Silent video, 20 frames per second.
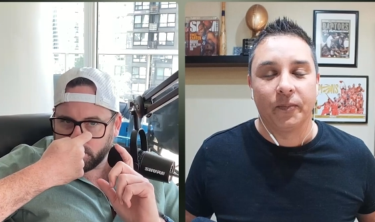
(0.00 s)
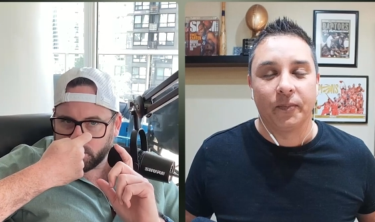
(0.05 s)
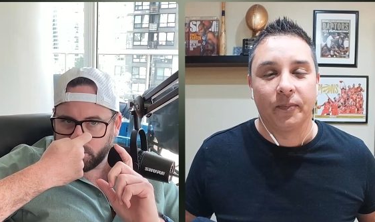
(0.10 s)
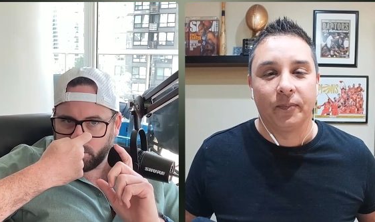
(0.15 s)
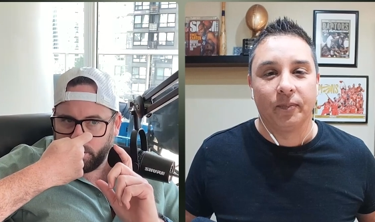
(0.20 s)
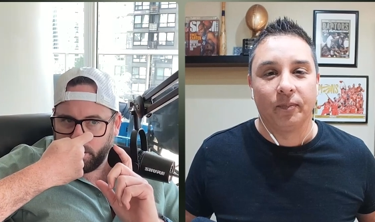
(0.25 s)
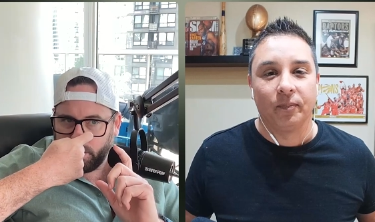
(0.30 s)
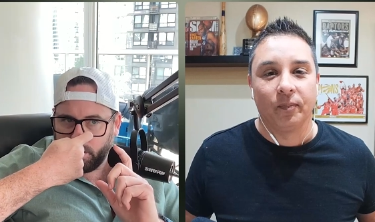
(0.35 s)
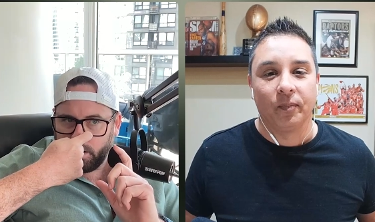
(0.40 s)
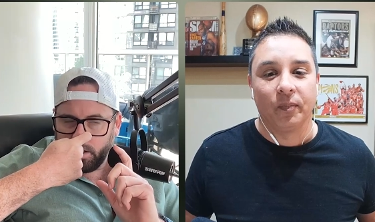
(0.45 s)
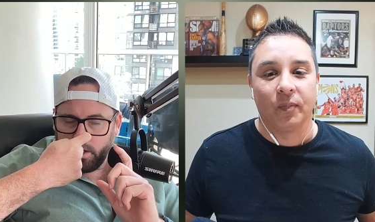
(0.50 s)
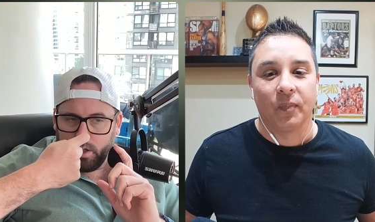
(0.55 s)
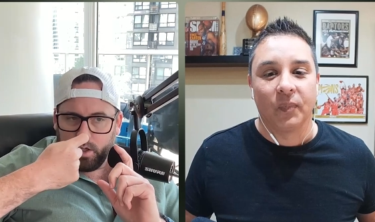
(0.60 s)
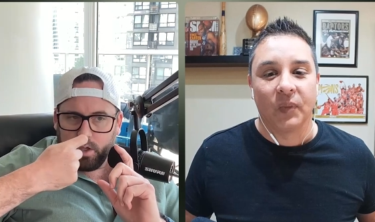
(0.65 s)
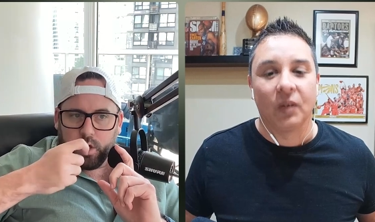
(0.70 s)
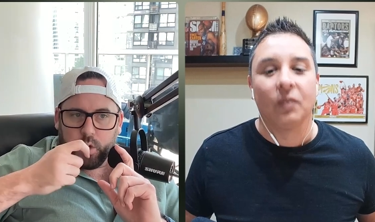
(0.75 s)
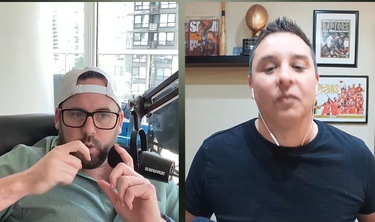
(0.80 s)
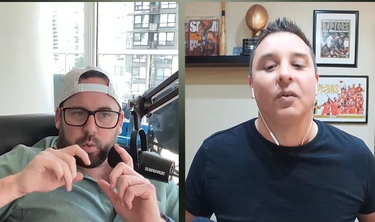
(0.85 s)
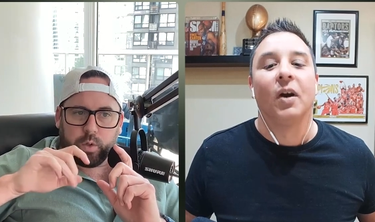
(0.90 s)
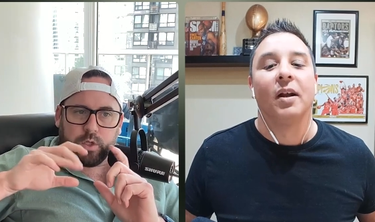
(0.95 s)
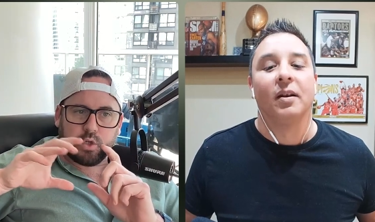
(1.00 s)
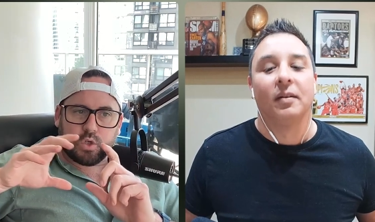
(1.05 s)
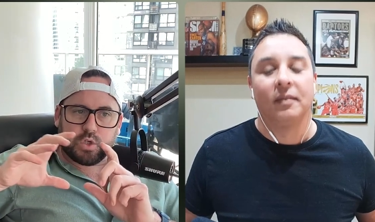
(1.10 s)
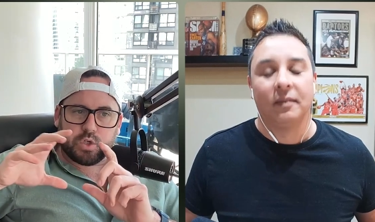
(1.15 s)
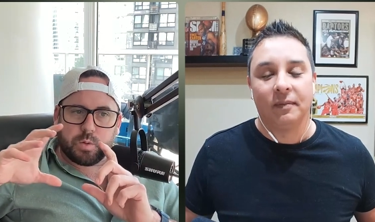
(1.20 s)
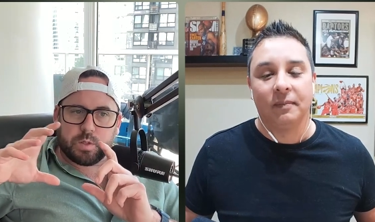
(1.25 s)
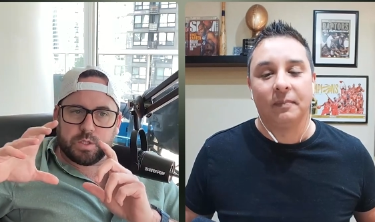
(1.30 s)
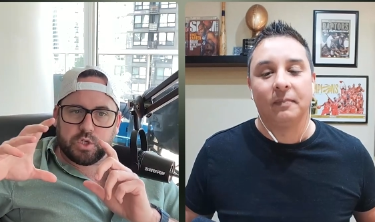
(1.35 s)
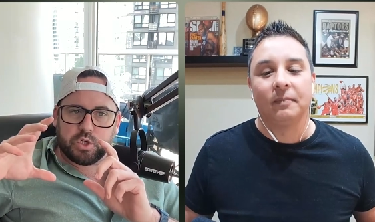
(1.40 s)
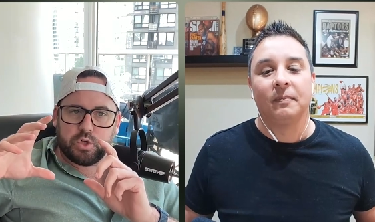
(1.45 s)
Speaker 1: screen. When you
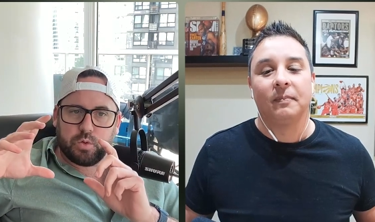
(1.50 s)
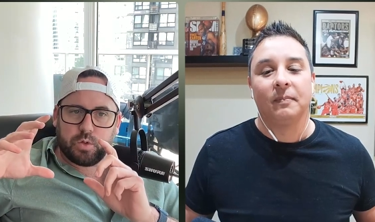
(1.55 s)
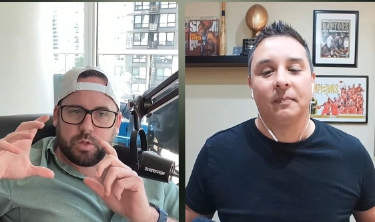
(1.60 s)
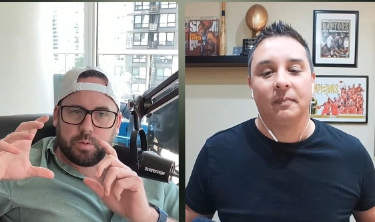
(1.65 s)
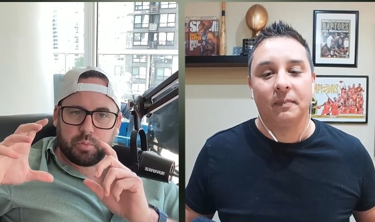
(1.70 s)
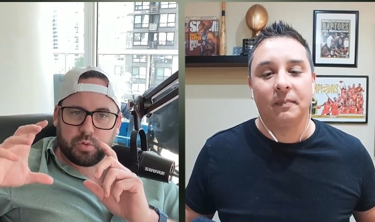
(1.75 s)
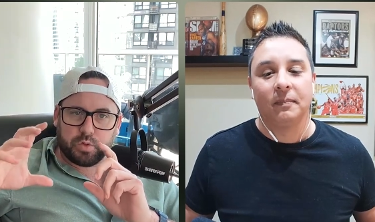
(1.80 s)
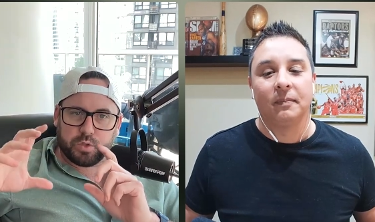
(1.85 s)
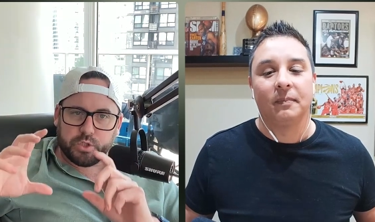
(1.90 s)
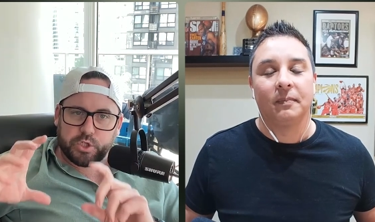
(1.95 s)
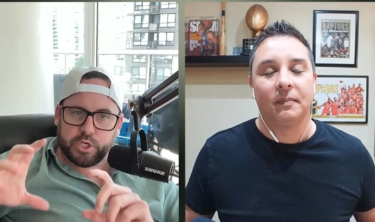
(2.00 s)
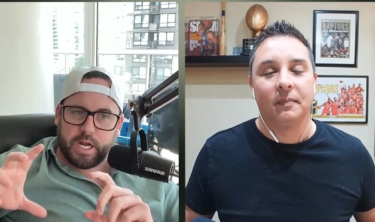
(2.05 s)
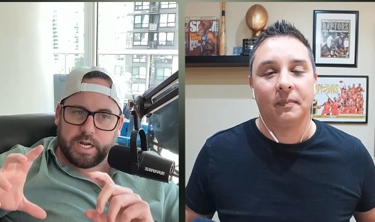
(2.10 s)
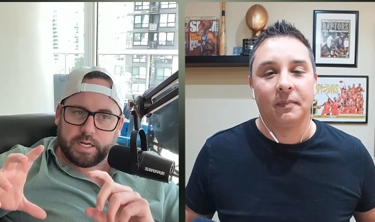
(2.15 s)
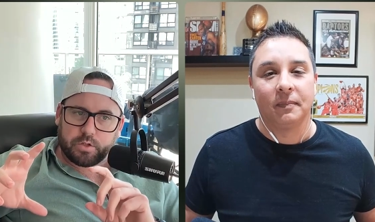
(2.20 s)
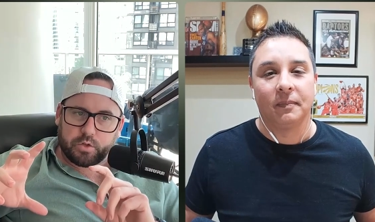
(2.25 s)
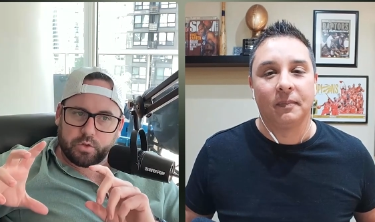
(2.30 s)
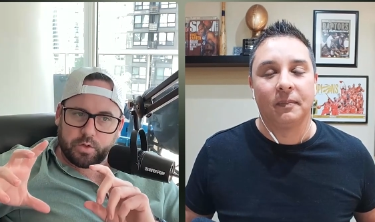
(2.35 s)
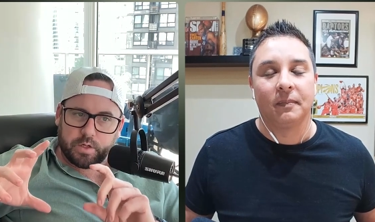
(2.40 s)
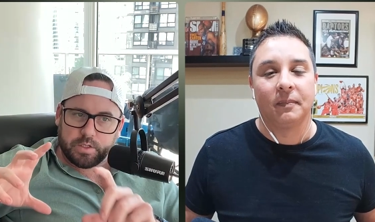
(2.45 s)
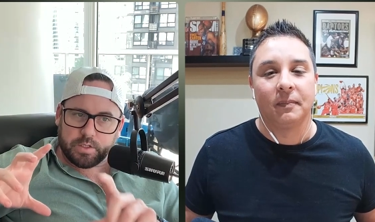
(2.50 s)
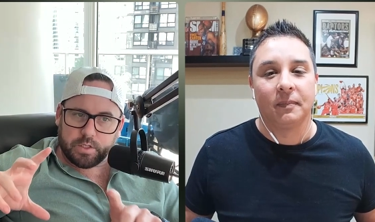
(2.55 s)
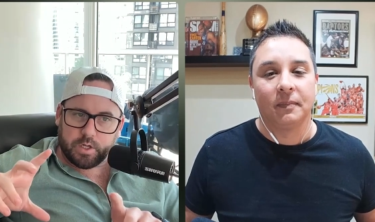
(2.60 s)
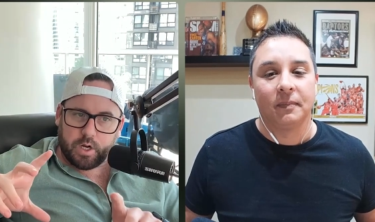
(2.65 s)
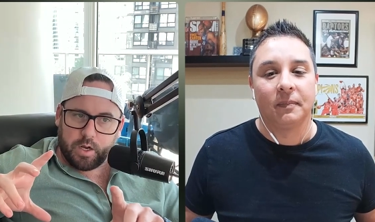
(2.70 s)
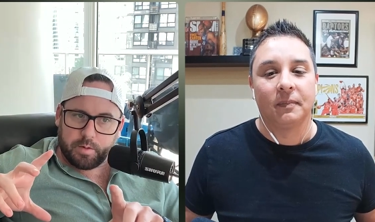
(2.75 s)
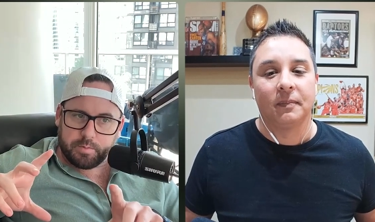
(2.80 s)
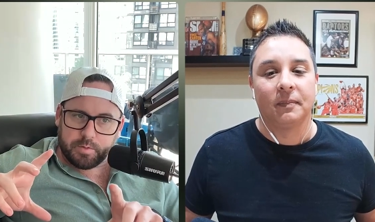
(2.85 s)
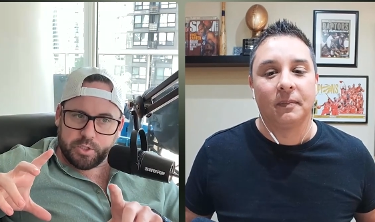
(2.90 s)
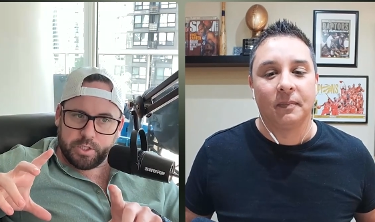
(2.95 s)
switch to a projector as an
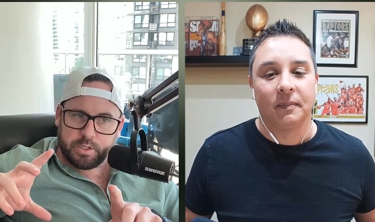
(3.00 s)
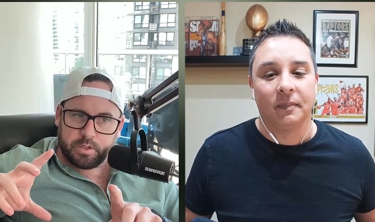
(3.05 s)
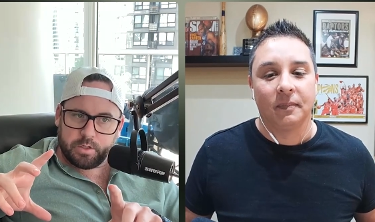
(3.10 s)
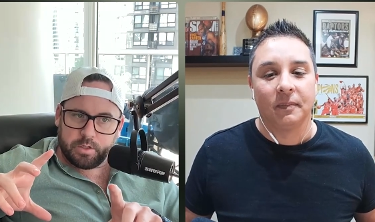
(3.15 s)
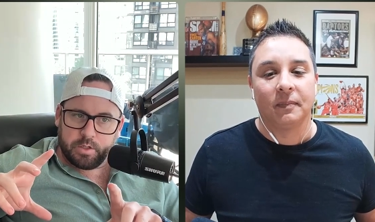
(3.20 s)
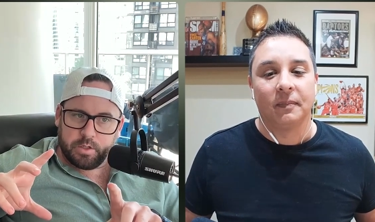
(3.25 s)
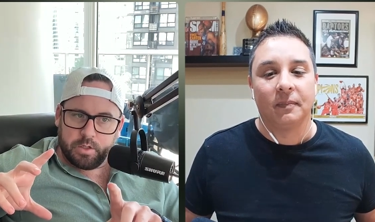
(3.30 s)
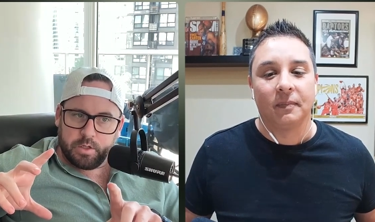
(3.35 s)
option,